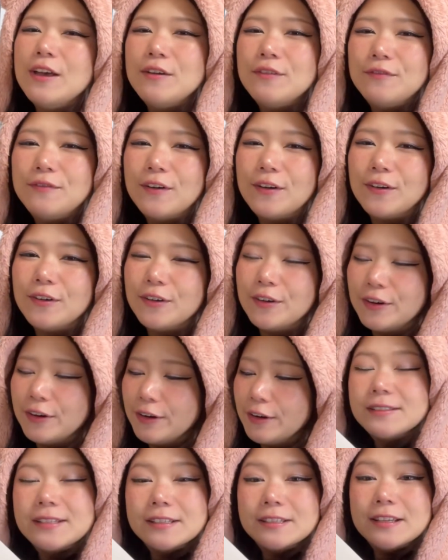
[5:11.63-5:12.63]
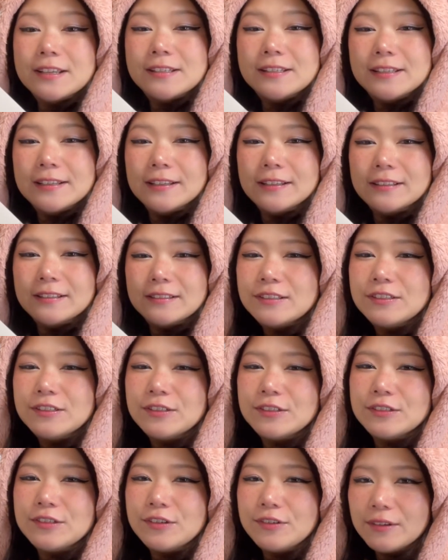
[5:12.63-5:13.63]
for suggesting
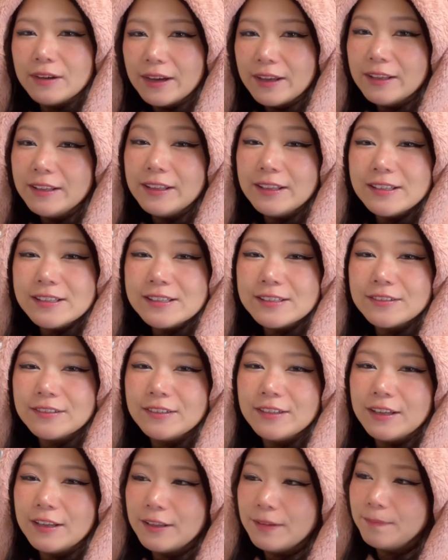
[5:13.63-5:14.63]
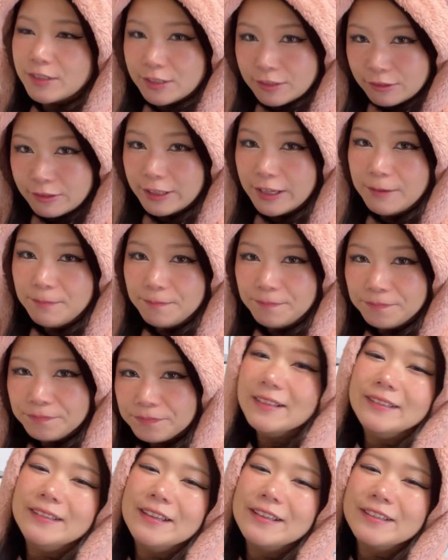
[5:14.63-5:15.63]
to try this on the stream.
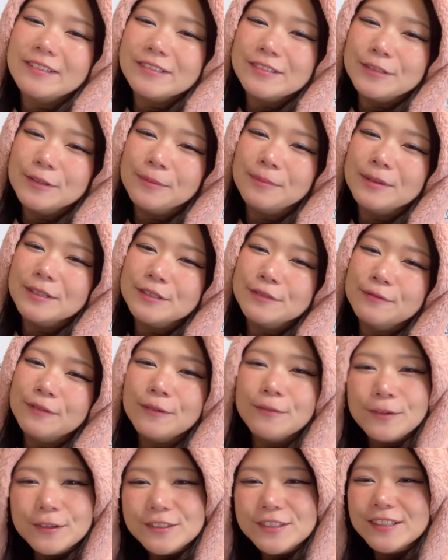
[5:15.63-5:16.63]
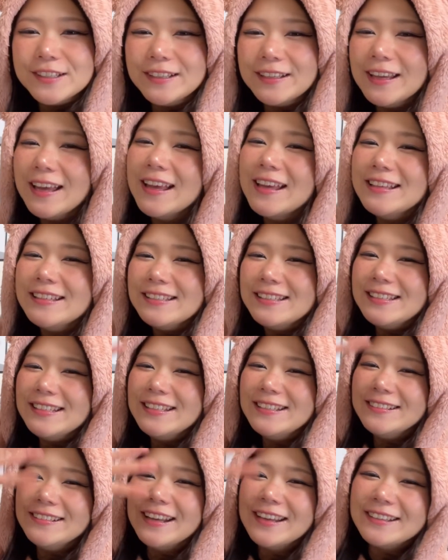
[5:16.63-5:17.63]
Thank you so much for watching. See
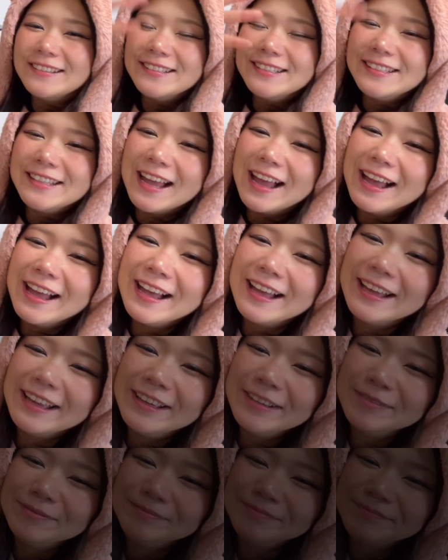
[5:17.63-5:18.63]
you next time.